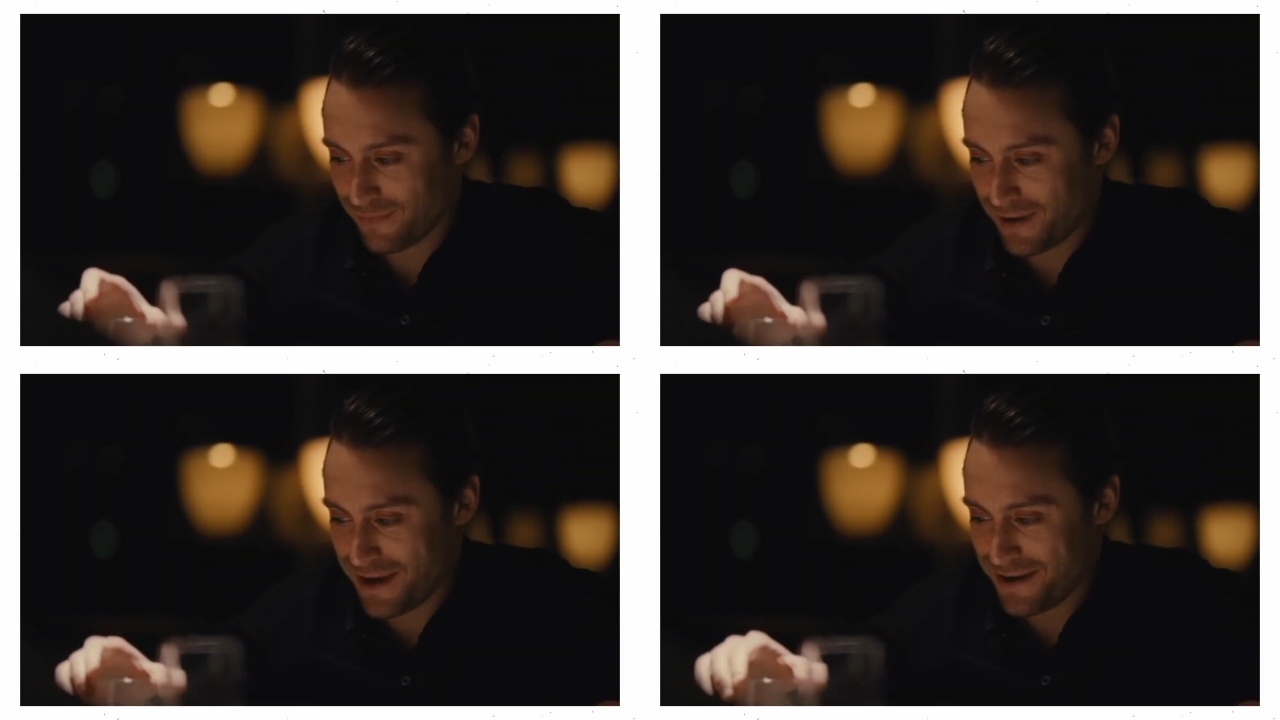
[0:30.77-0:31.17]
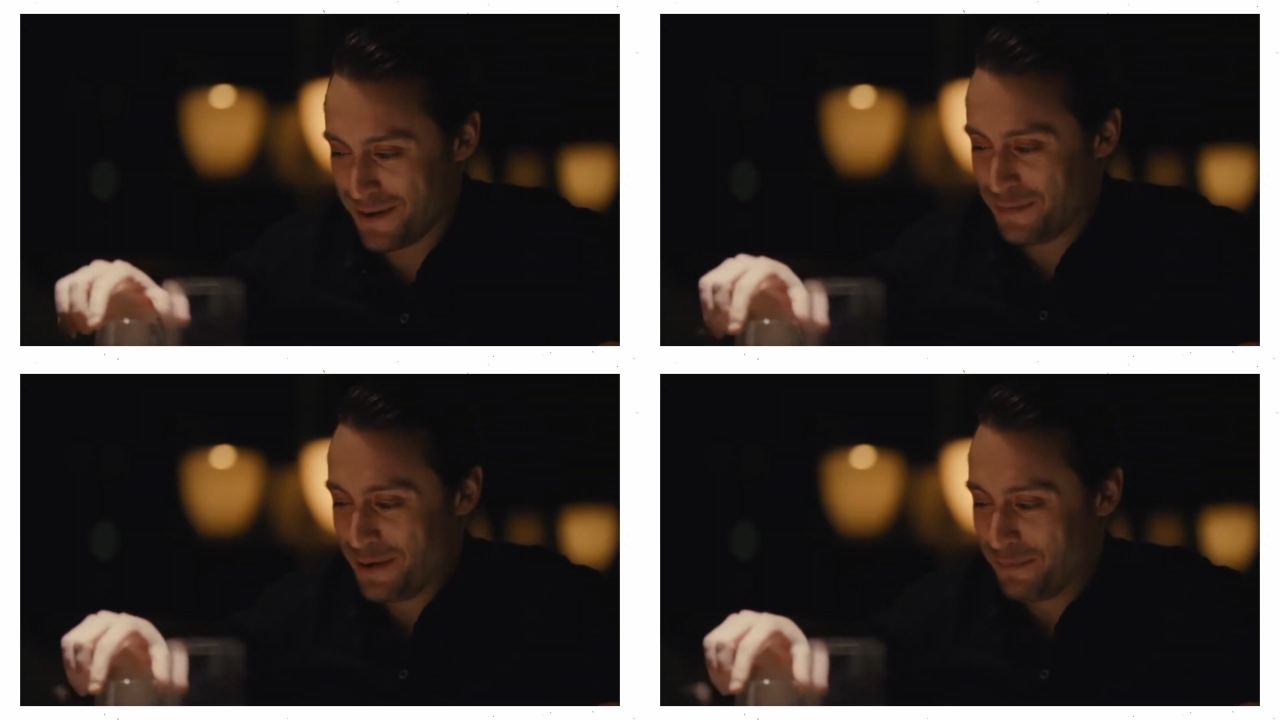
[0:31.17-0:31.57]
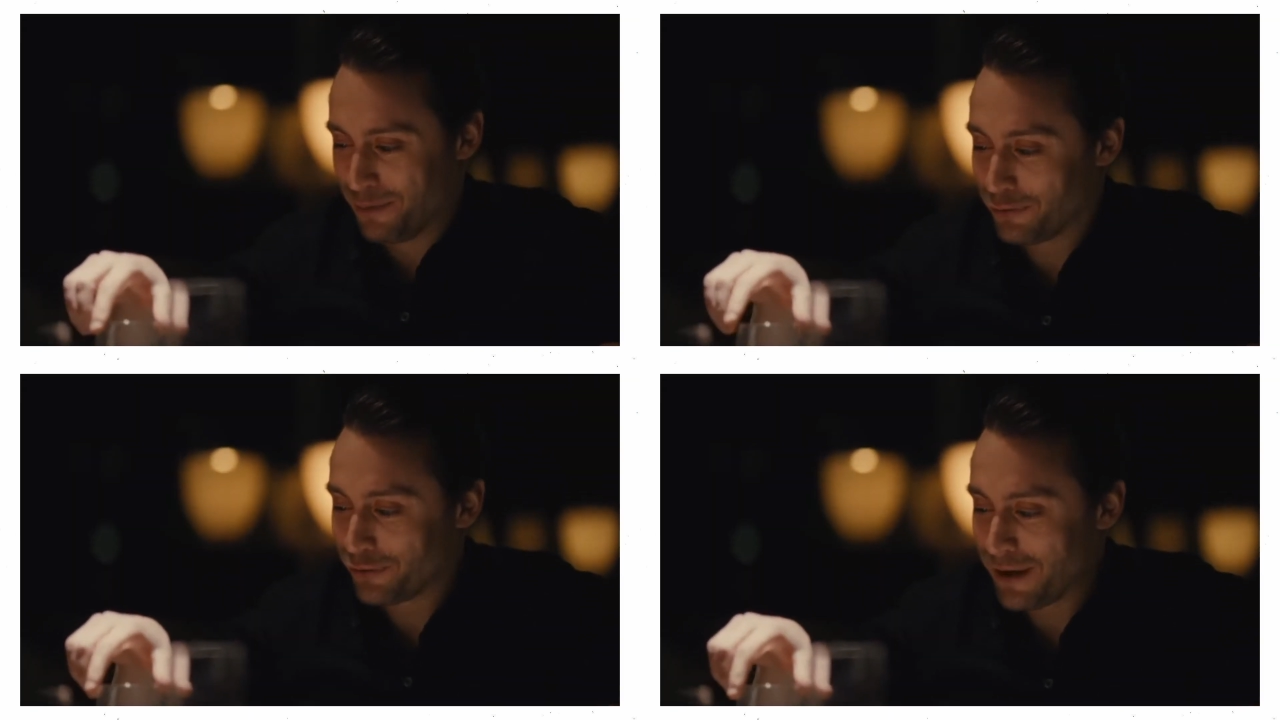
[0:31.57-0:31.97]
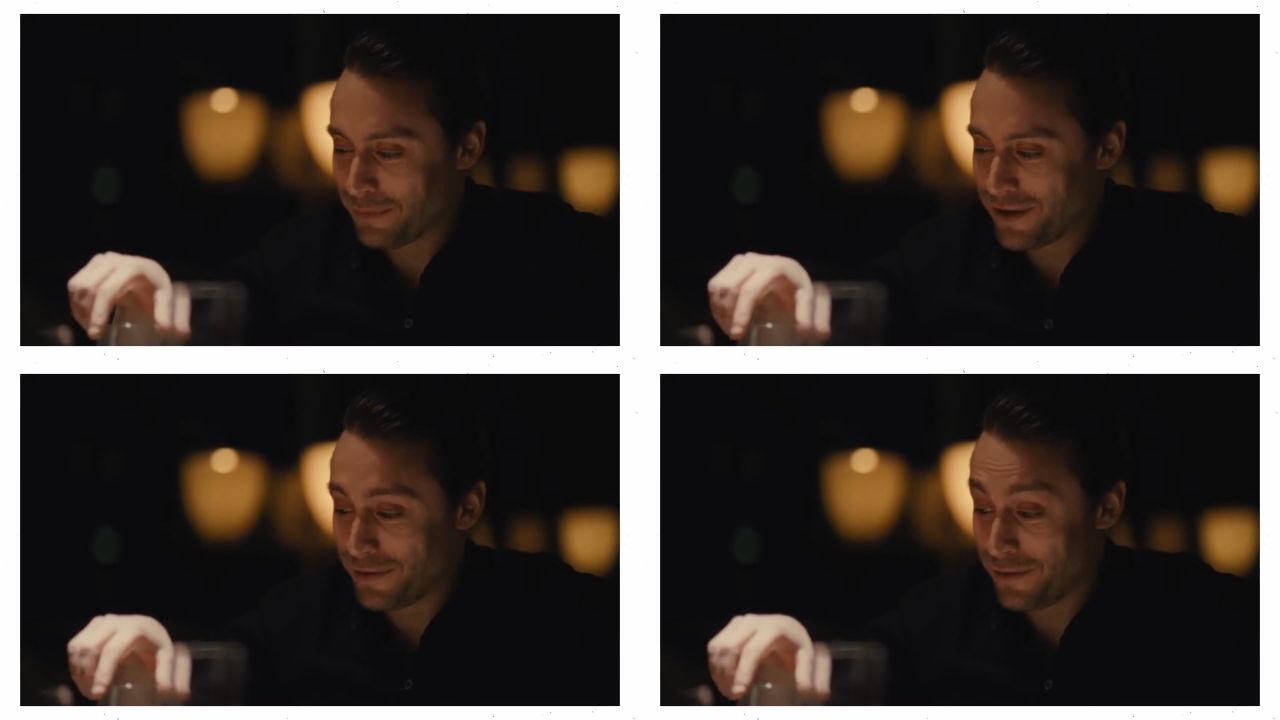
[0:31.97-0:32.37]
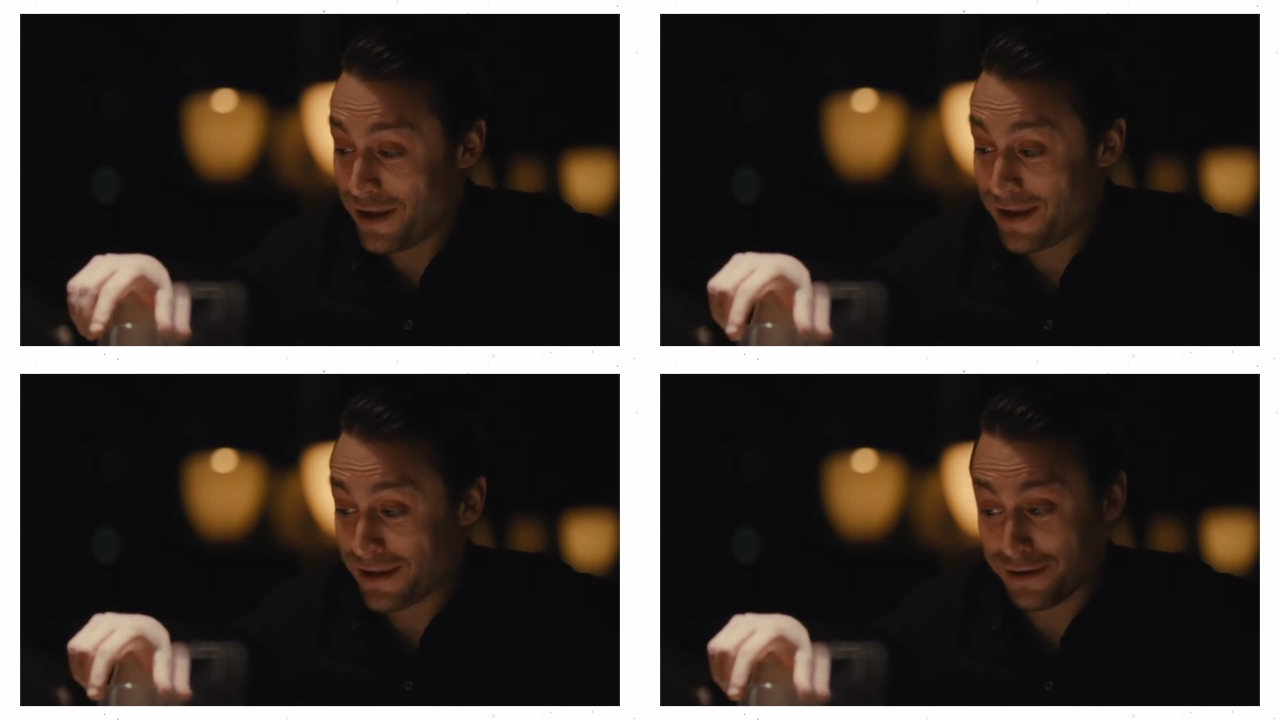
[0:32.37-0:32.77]
I ended up in a bookshop the other
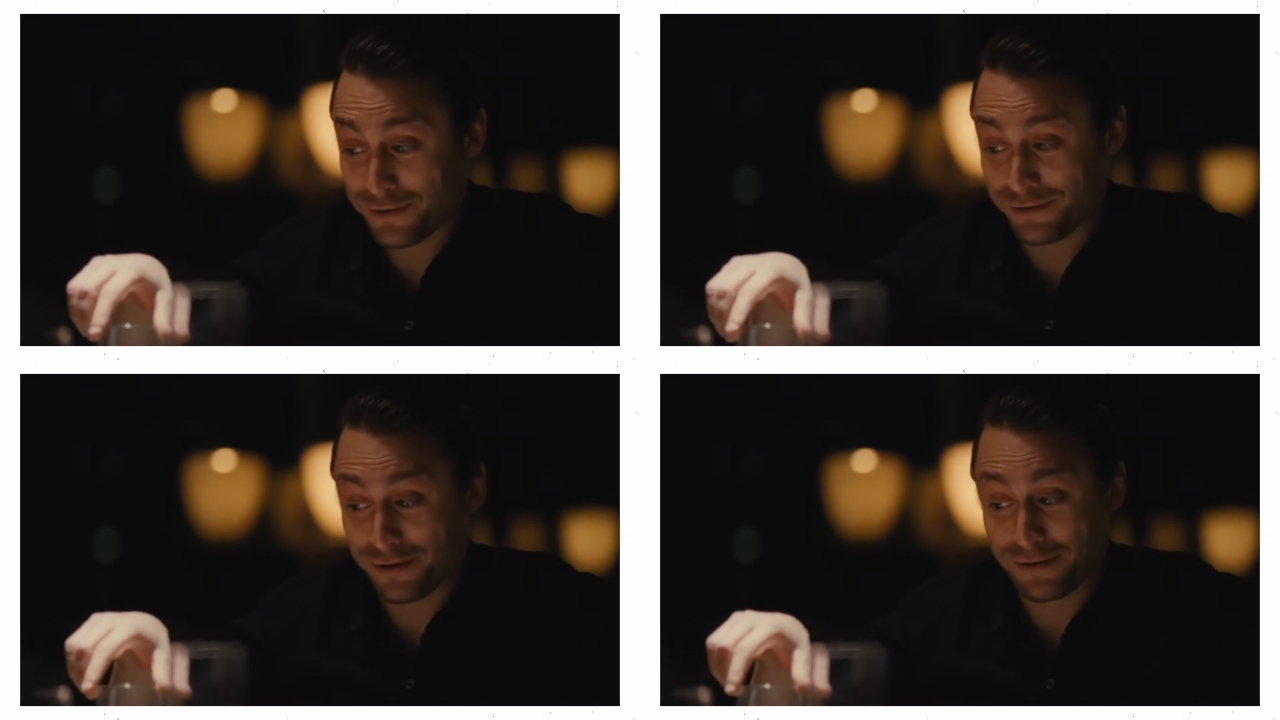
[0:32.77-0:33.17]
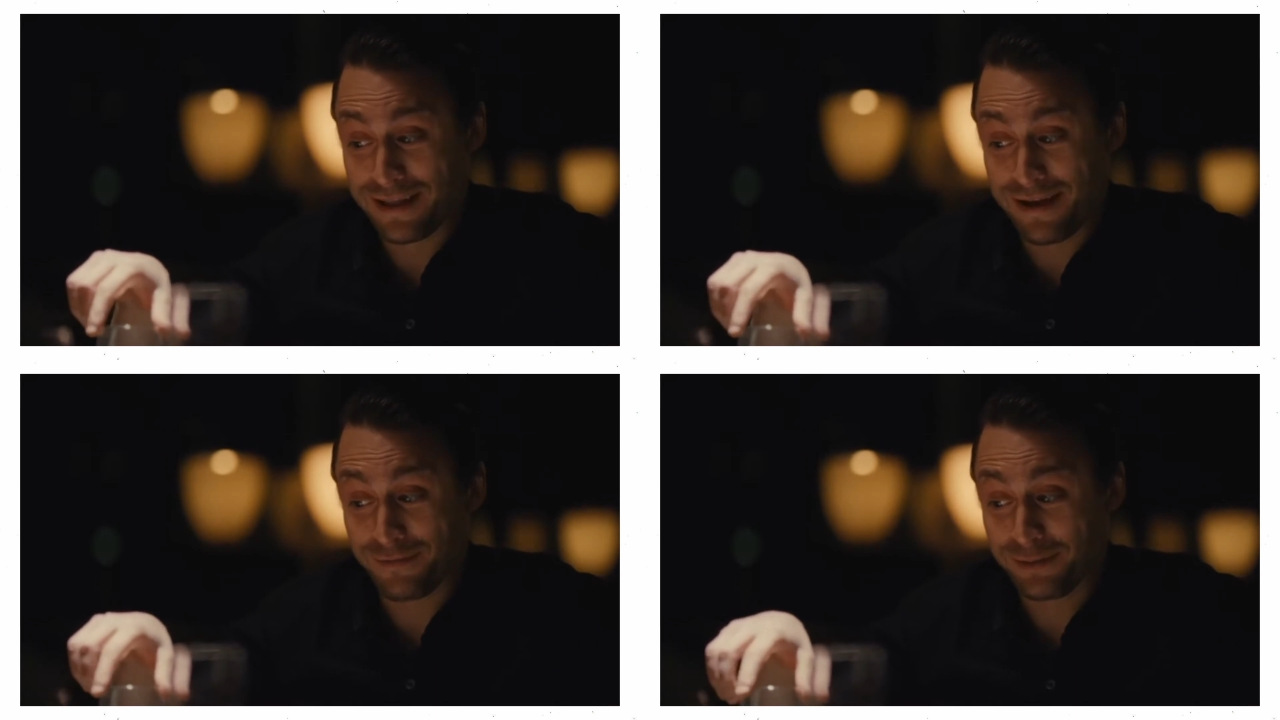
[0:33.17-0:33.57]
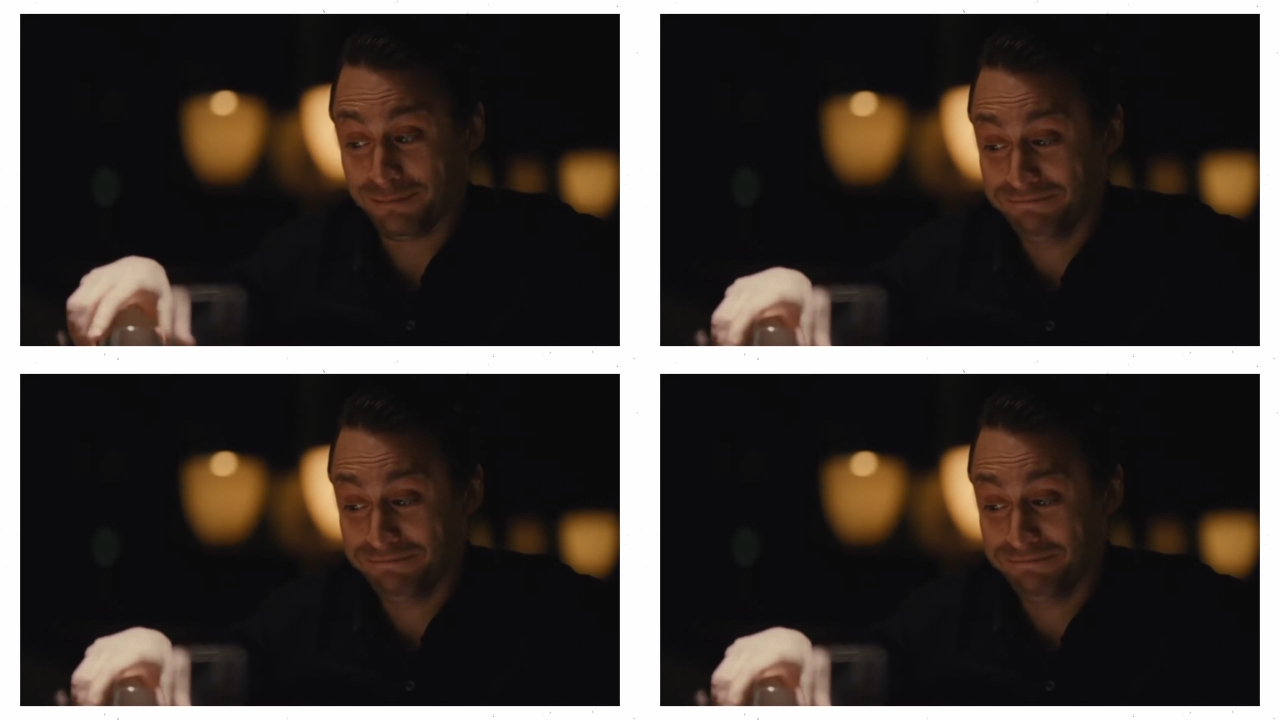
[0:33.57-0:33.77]
day and I just started laughing.